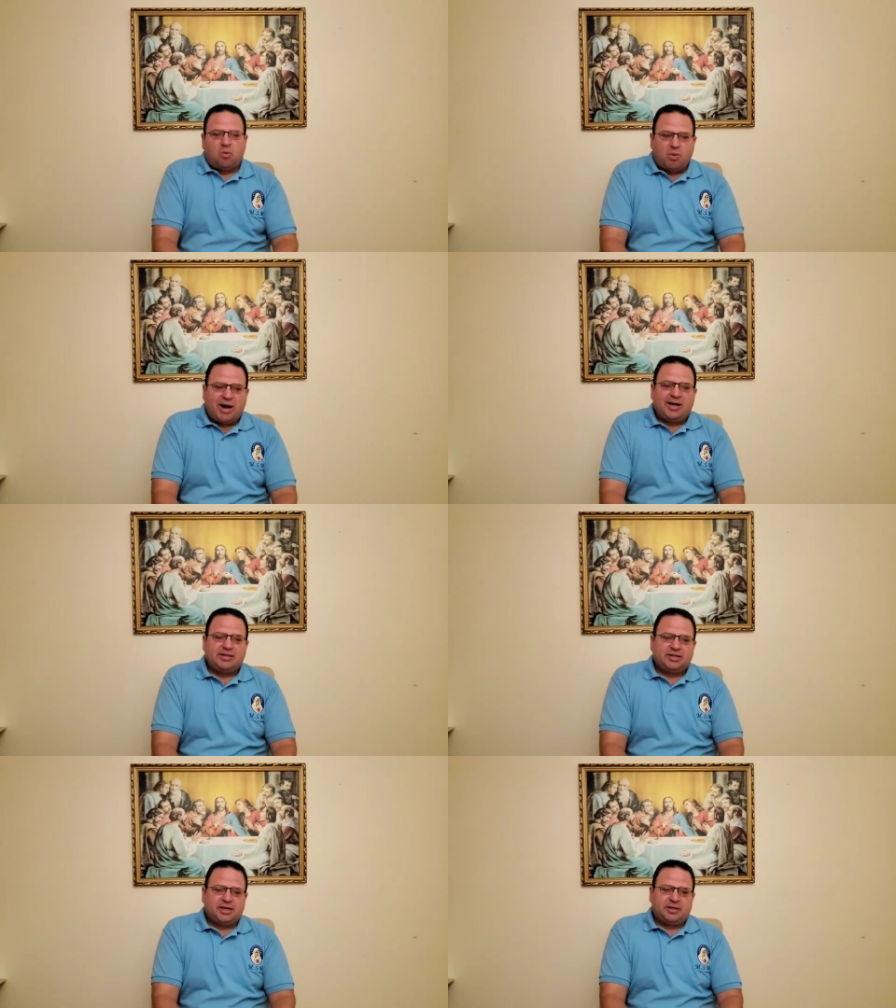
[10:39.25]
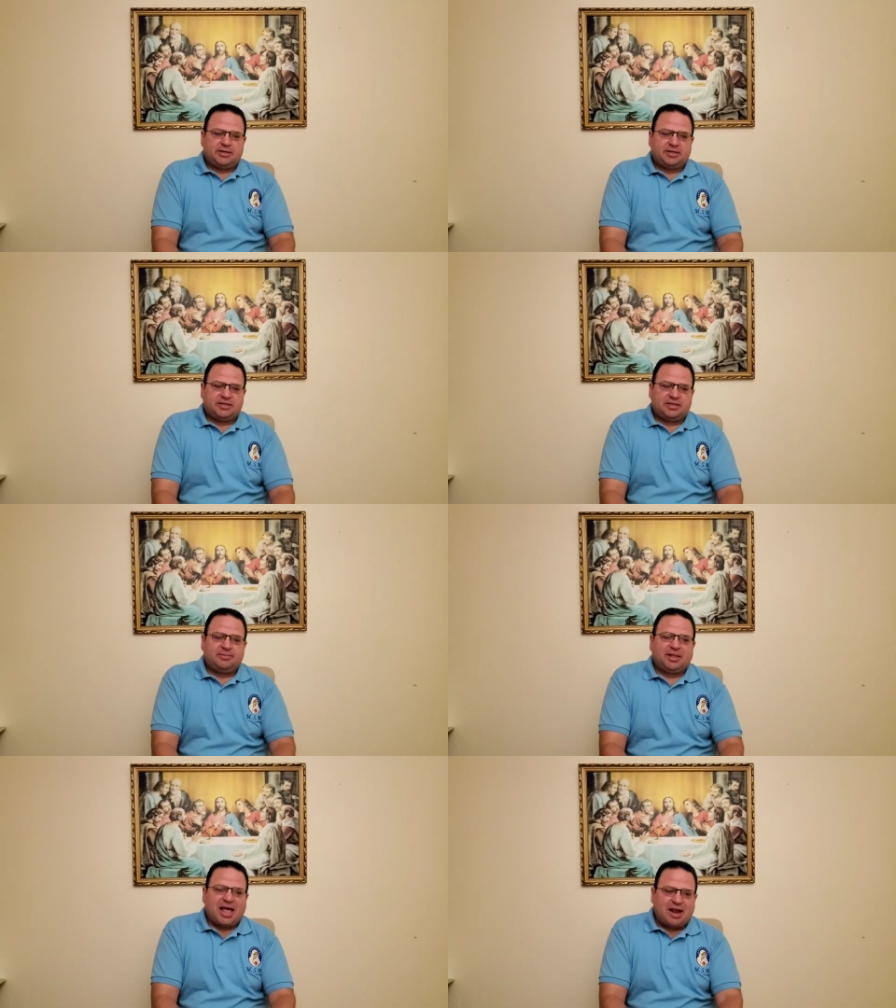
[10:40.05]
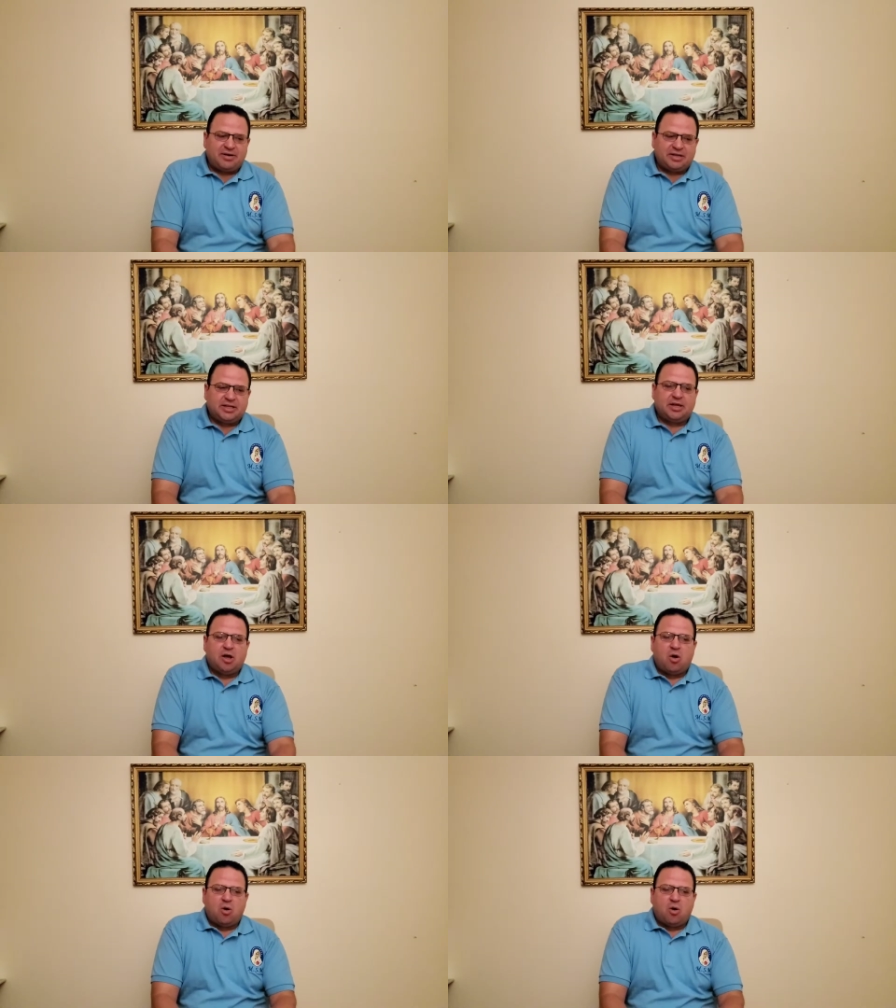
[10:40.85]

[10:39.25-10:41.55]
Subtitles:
Why the similarity?